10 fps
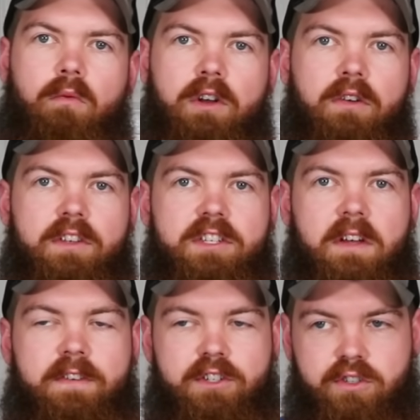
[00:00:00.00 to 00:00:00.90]
we know this
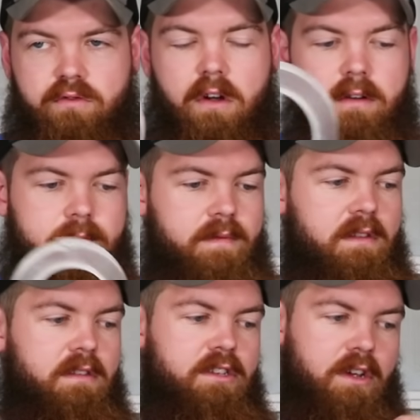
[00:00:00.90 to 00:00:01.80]
stuff is strong.
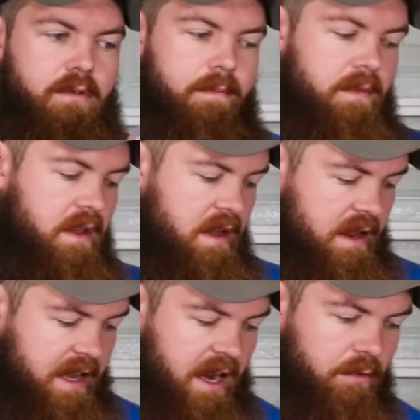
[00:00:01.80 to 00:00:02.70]
So
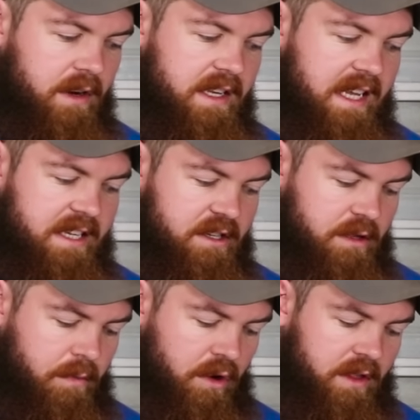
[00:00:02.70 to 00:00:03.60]
now we're gonna
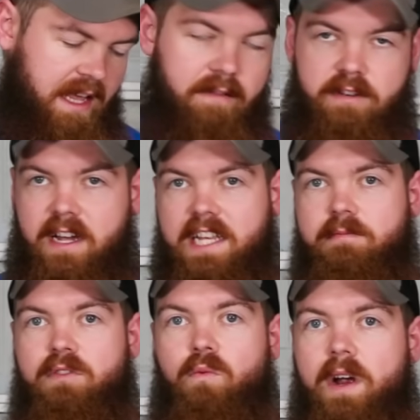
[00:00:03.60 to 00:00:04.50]
test the part of the
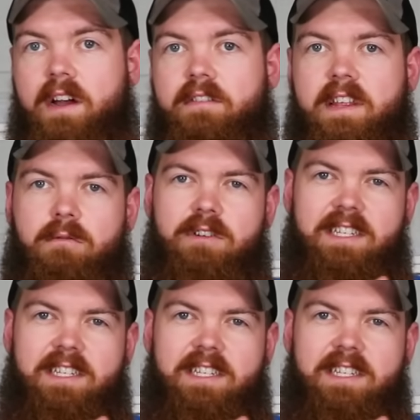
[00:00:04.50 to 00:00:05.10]
advertisement where they were